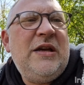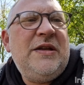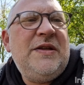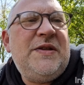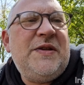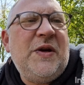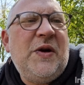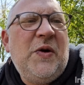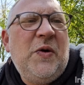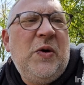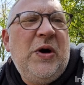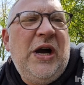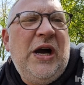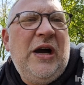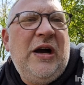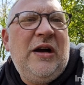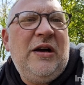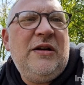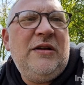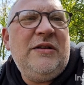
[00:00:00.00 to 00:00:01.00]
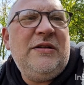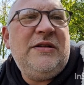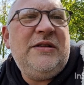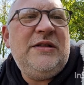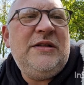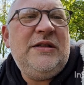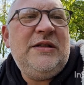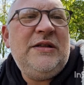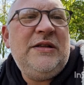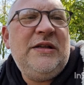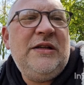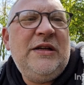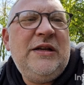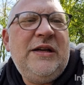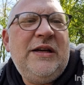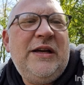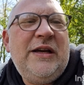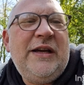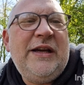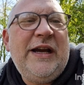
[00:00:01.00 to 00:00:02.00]
So
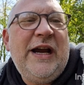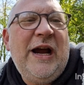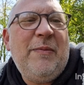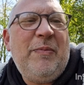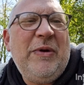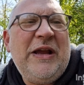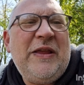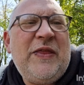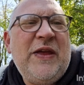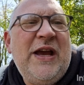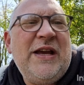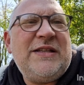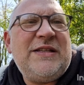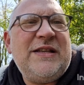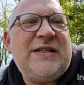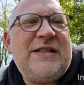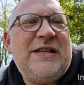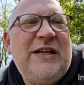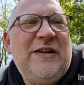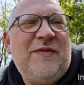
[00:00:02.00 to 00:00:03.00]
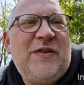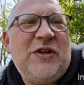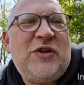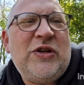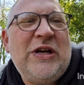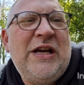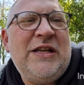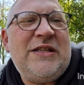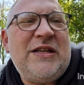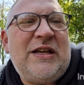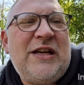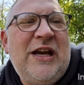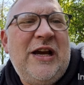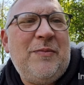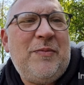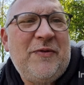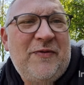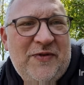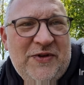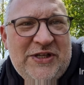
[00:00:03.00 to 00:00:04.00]
yeah, big thanks to Steve the transit
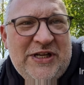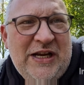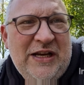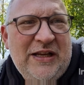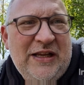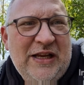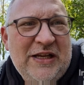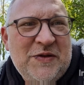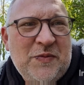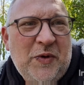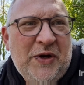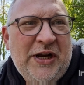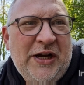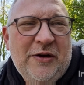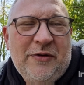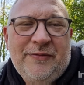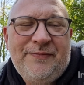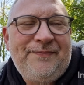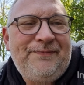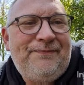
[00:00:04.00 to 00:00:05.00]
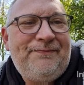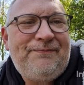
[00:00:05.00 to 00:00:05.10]
camper for sending this one out.